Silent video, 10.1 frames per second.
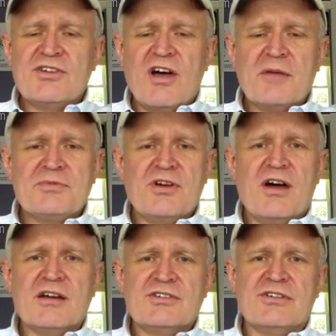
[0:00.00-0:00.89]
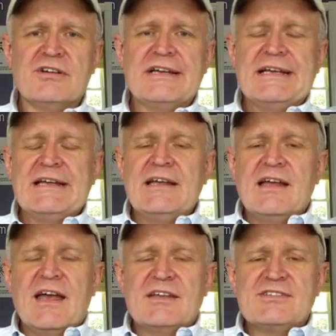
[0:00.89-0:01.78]
top doctor
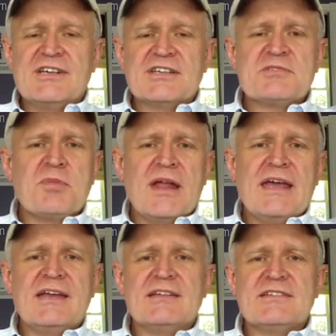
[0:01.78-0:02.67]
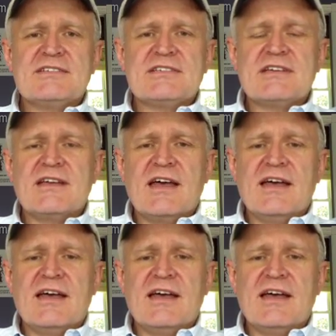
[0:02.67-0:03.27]
as he explains